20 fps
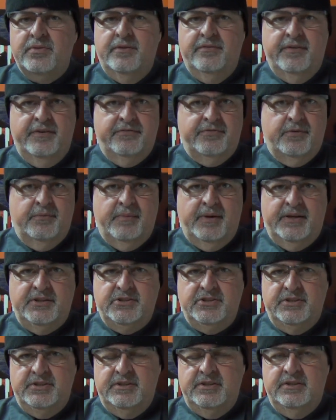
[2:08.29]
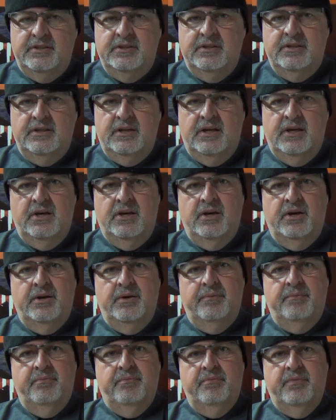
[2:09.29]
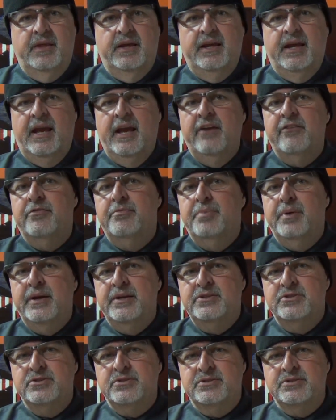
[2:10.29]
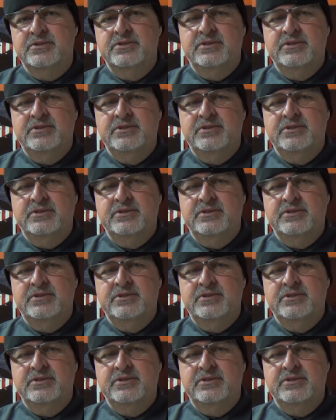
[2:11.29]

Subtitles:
of information. They have pictures.